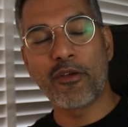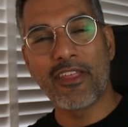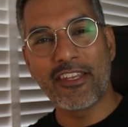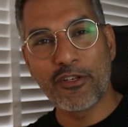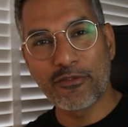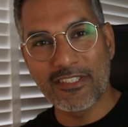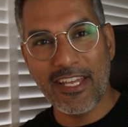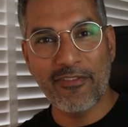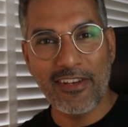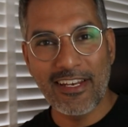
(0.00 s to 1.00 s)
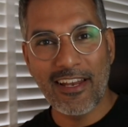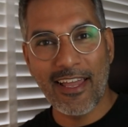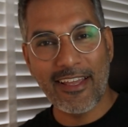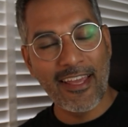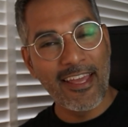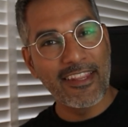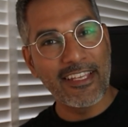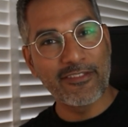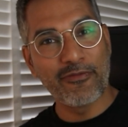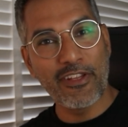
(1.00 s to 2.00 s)
then you'll definitely like
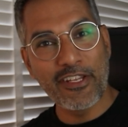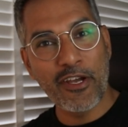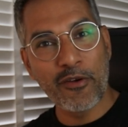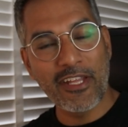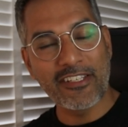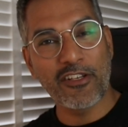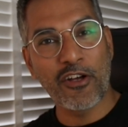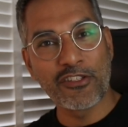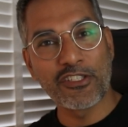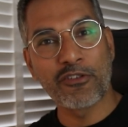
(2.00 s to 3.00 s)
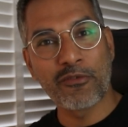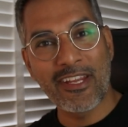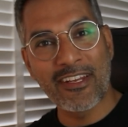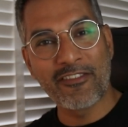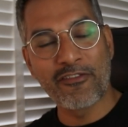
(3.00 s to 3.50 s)
this video that's on screen